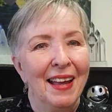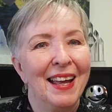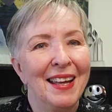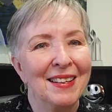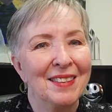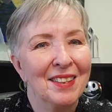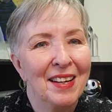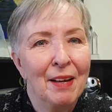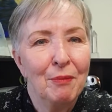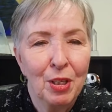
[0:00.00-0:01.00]
Hey,
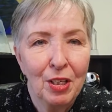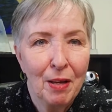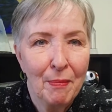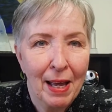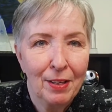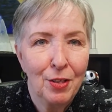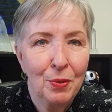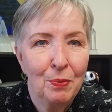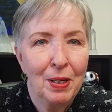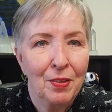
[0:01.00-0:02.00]
today I'm going to come at
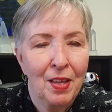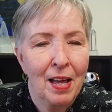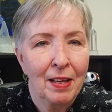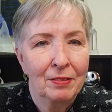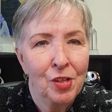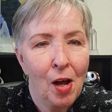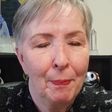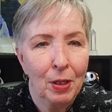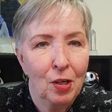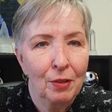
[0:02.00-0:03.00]
you with a
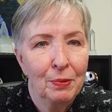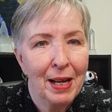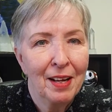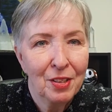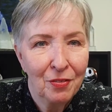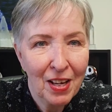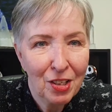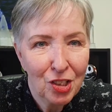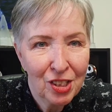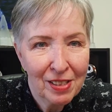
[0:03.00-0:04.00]
topic called
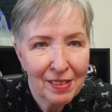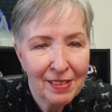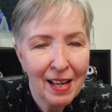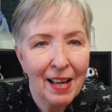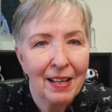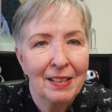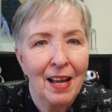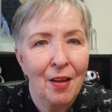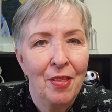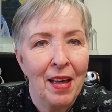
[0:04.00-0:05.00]
reactivations
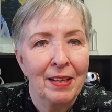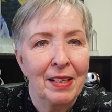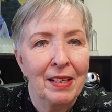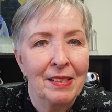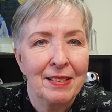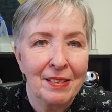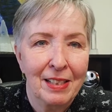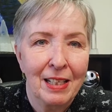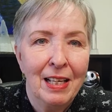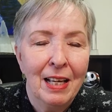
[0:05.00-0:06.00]
and how that is
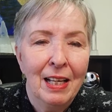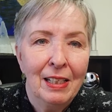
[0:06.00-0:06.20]
the